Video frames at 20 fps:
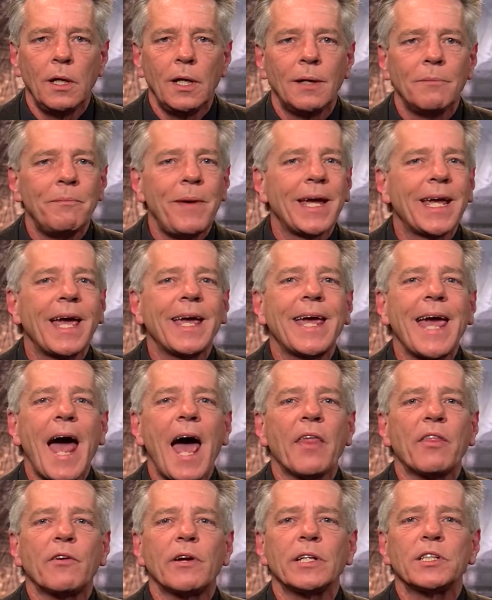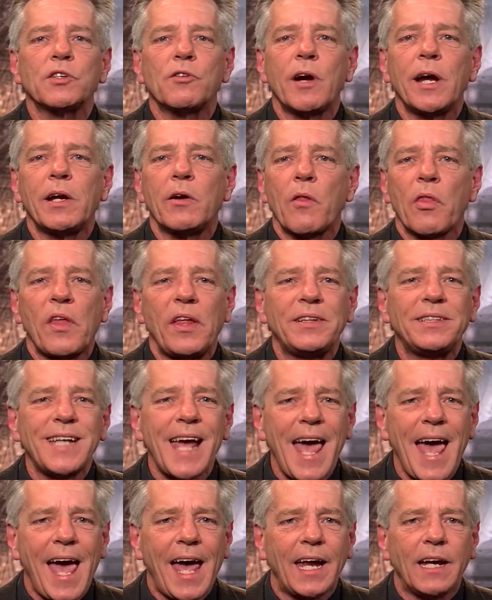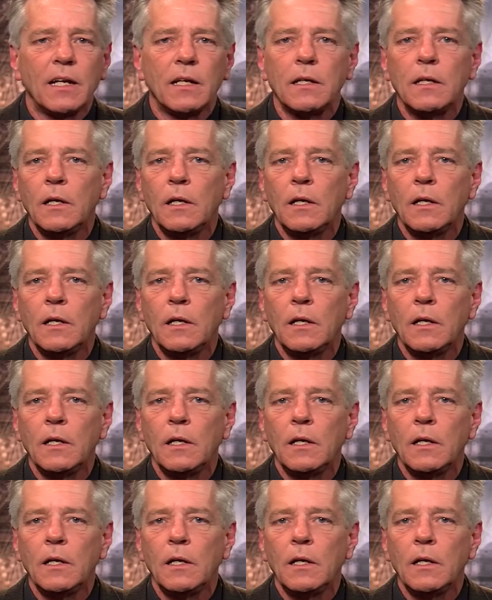making gatherings greater than 10